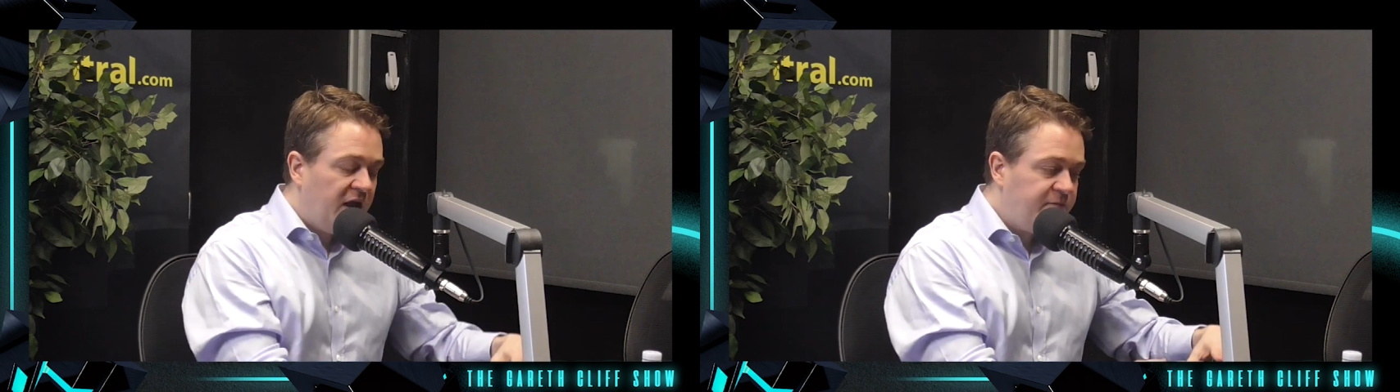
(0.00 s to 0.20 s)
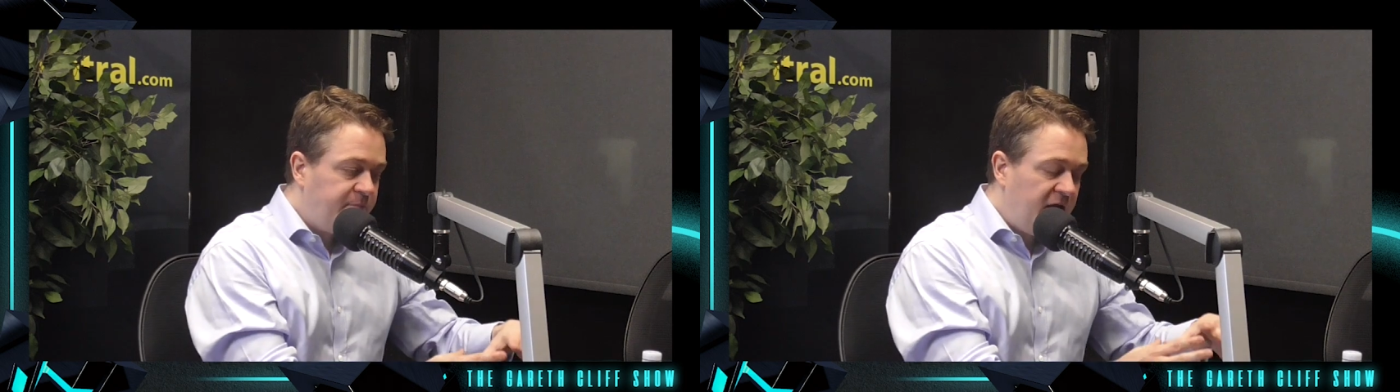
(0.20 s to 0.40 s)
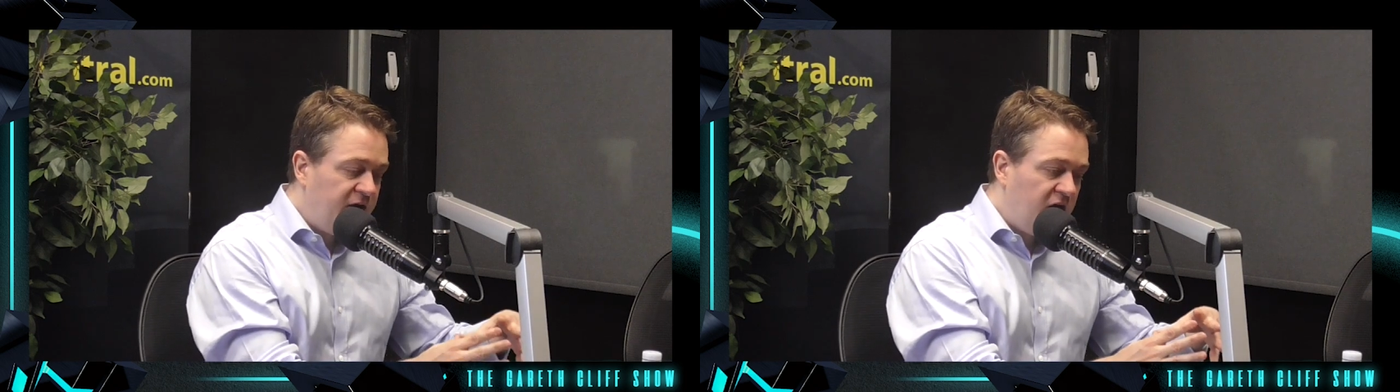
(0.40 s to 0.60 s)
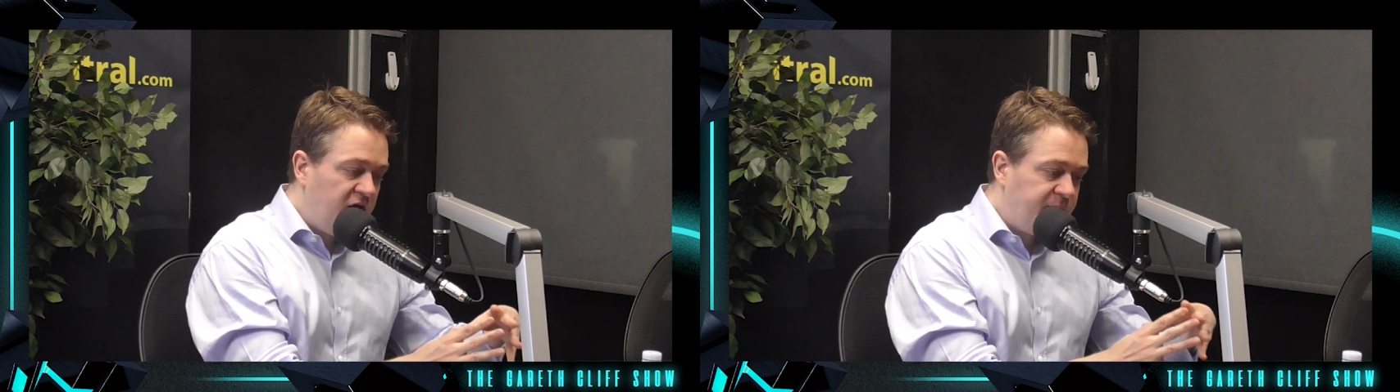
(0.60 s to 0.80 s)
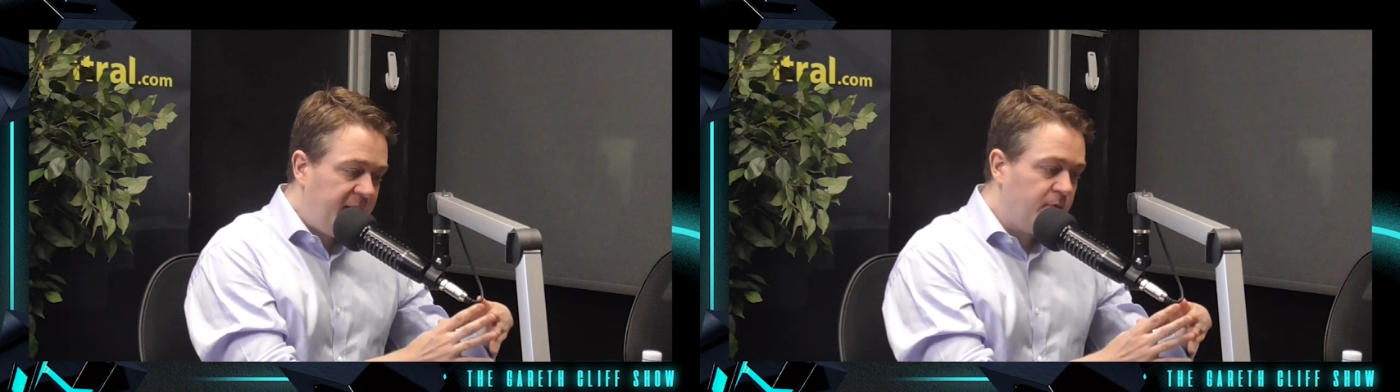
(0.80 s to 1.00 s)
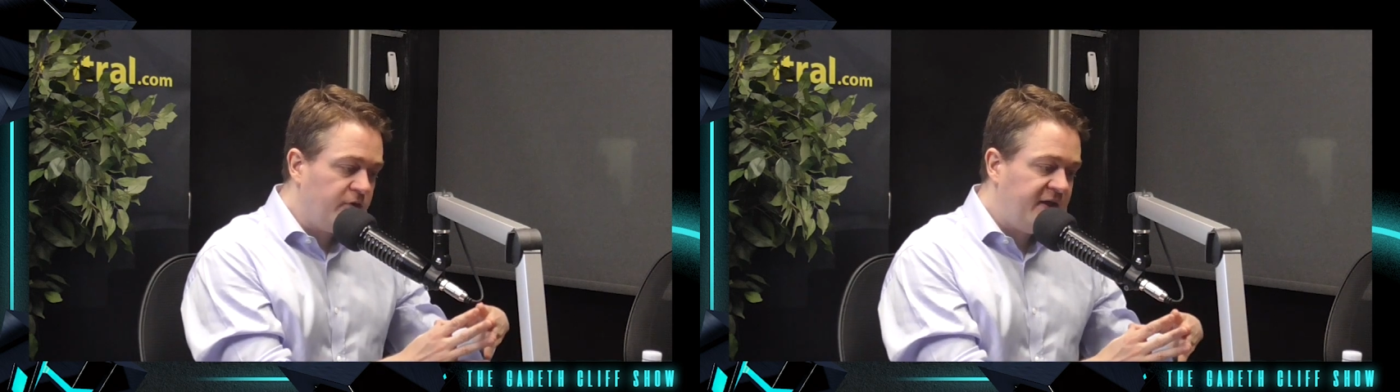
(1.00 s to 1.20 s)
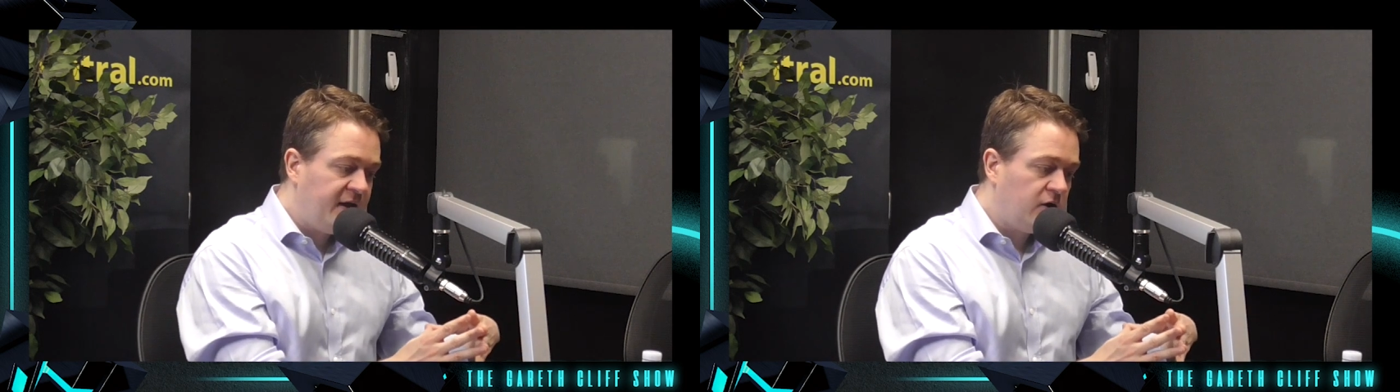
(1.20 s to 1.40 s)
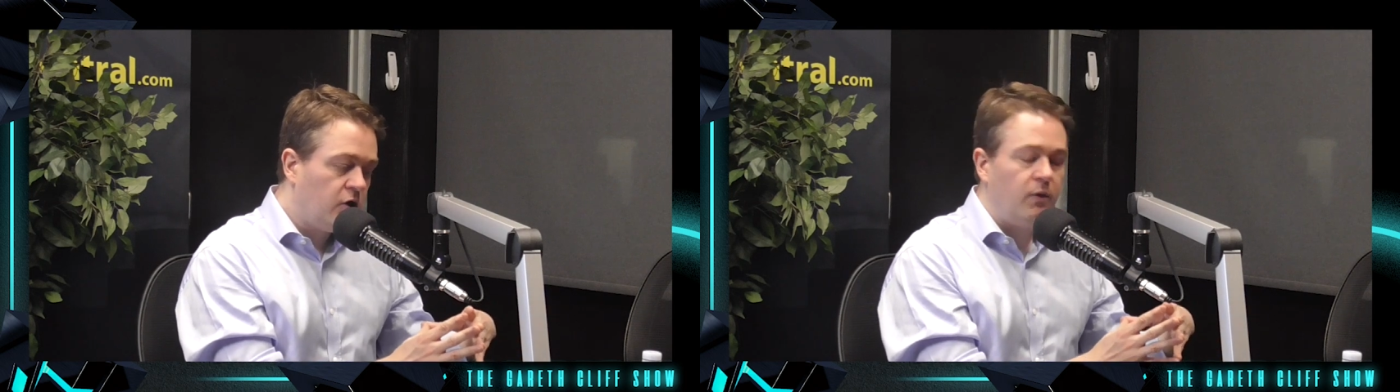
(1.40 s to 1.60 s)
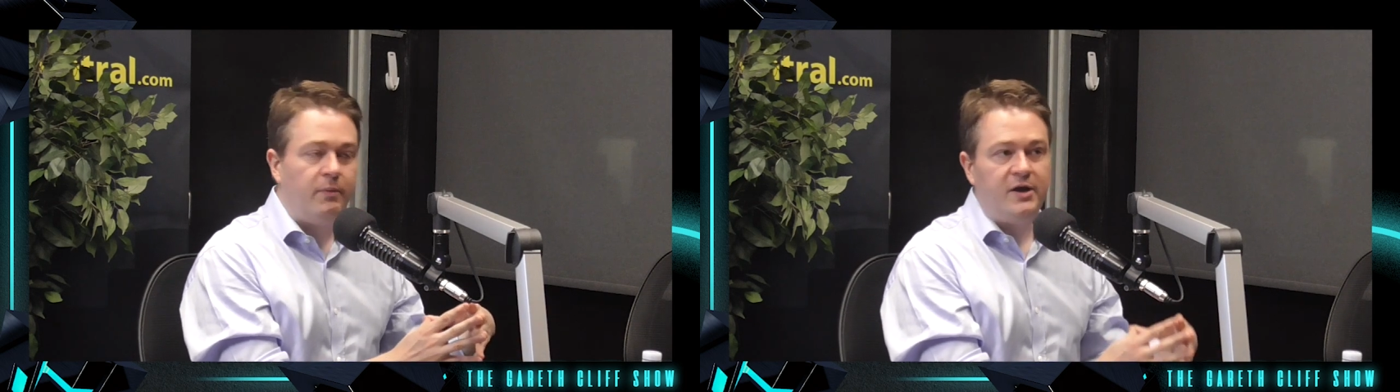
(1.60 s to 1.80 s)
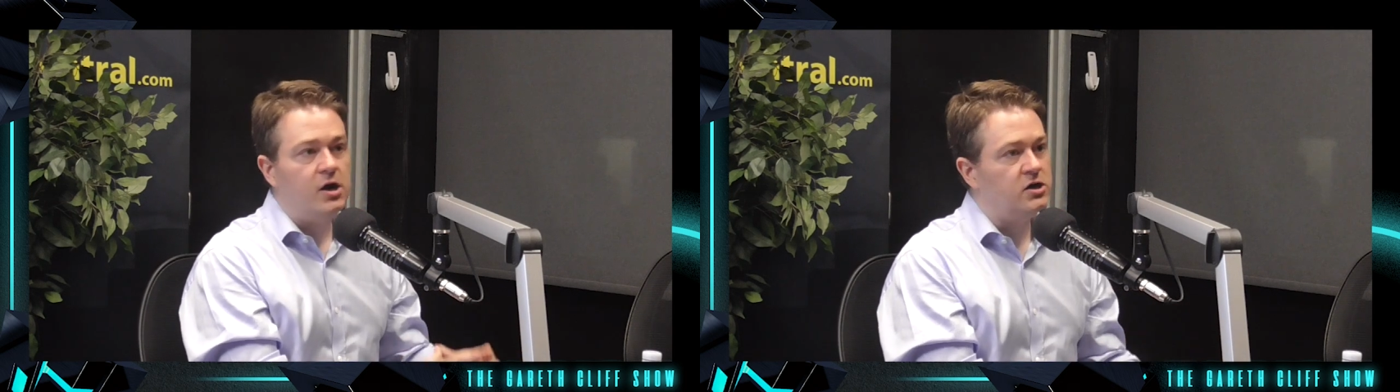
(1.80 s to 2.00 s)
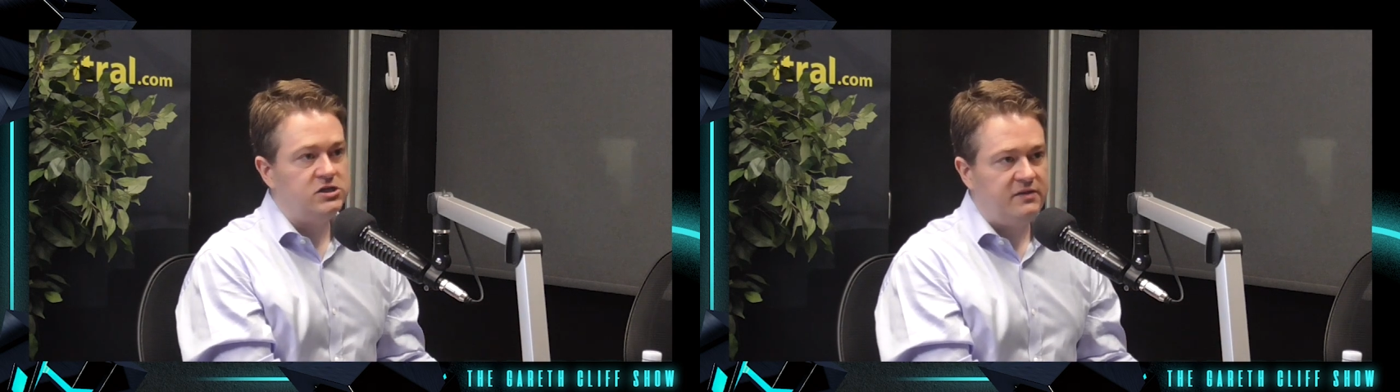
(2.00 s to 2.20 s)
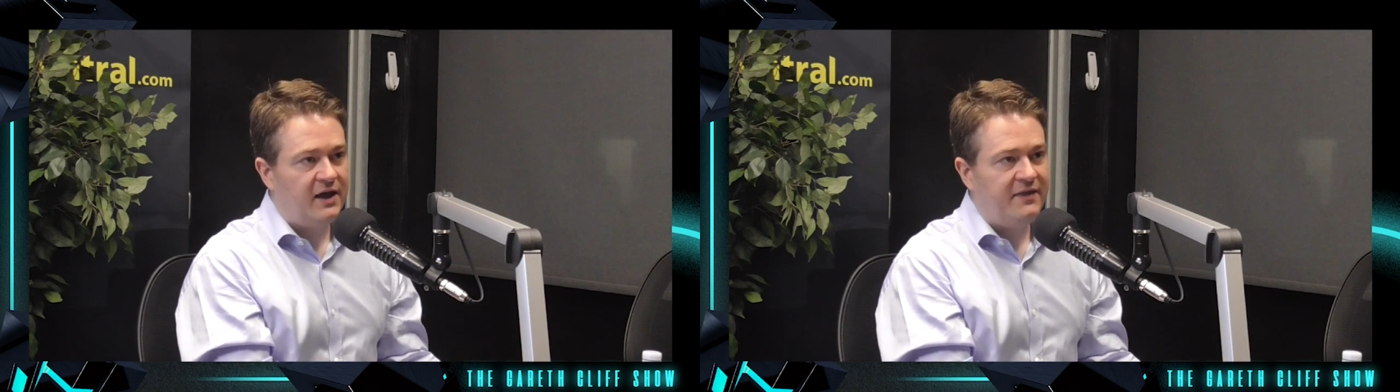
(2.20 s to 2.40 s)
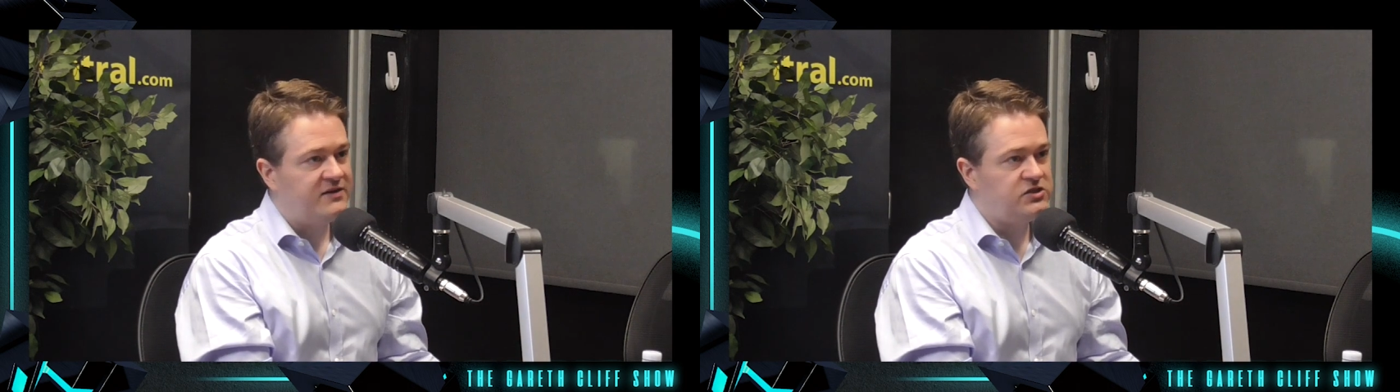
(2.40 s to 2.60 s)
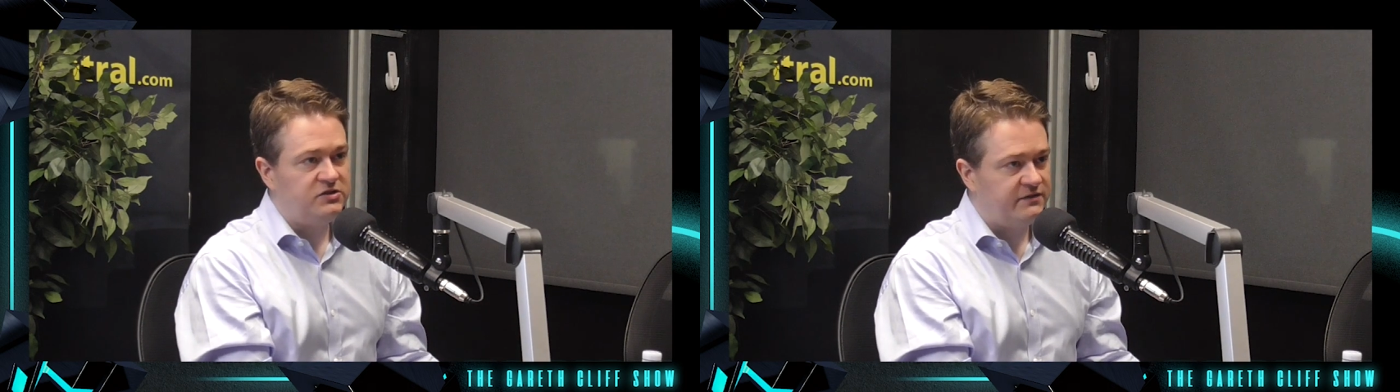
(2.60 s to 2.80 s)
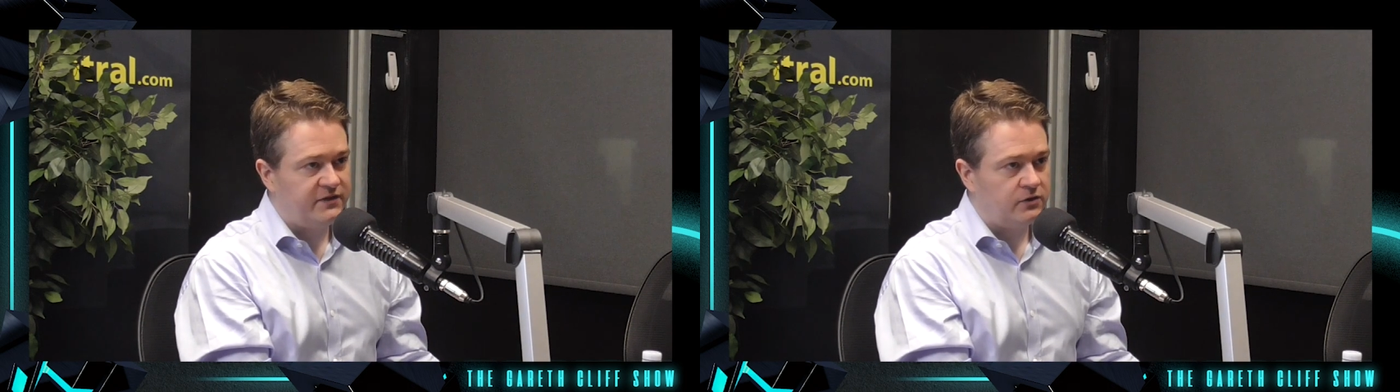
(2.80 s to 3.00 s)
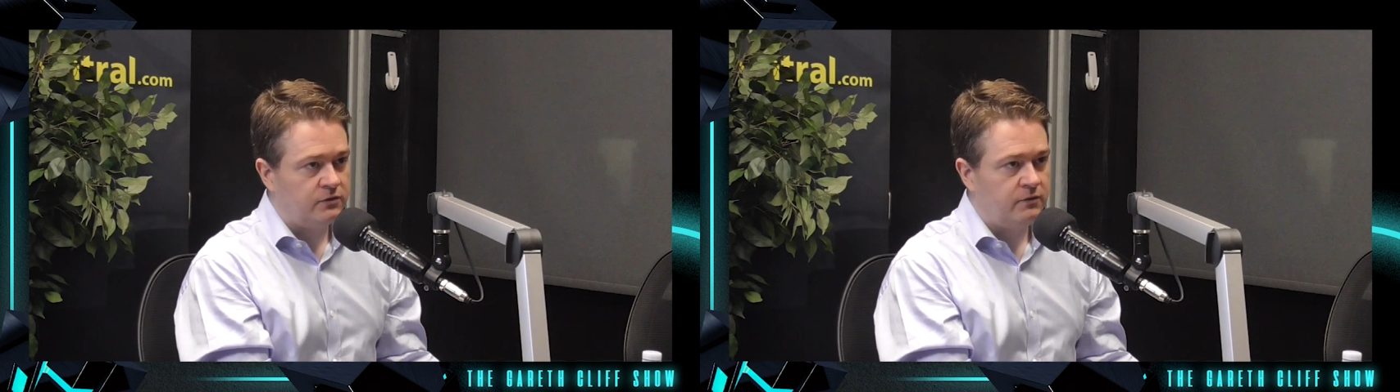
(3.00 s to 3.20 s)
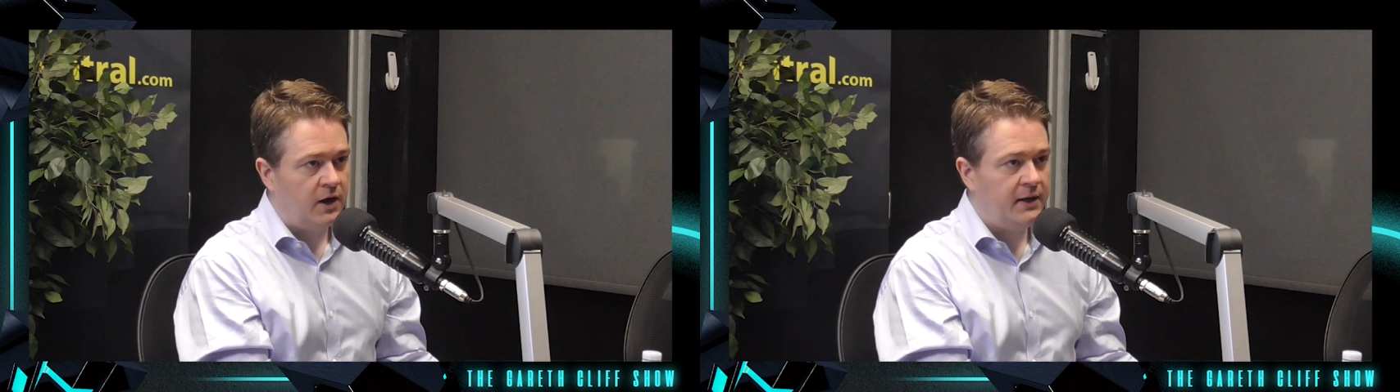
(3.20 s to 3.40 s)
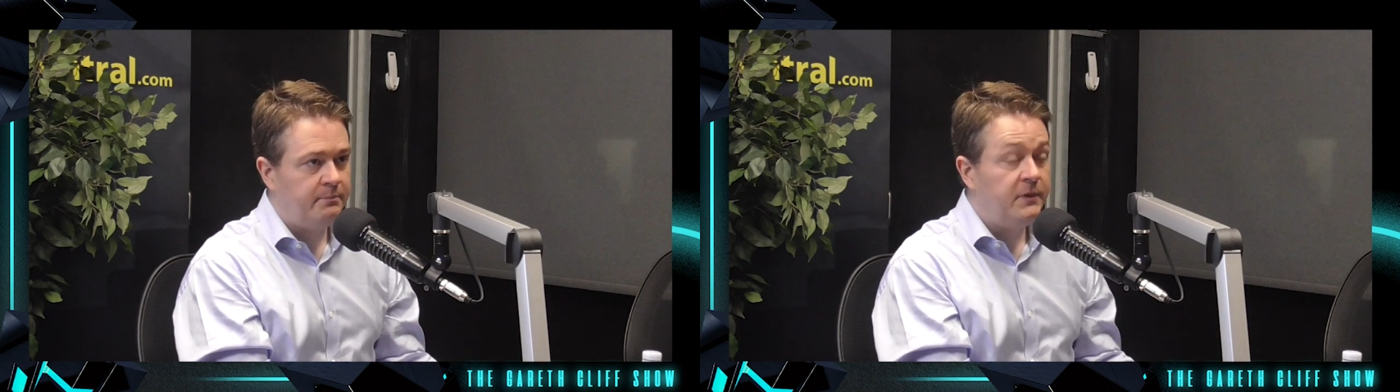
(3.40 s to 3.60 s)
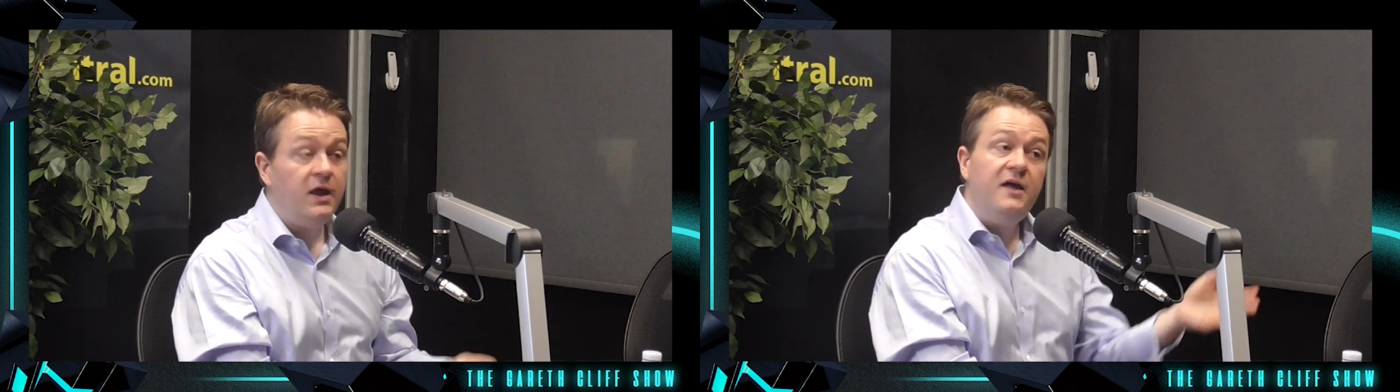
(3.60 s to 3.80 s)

if people think, oh, well, we can't do that. That's too difficult, right?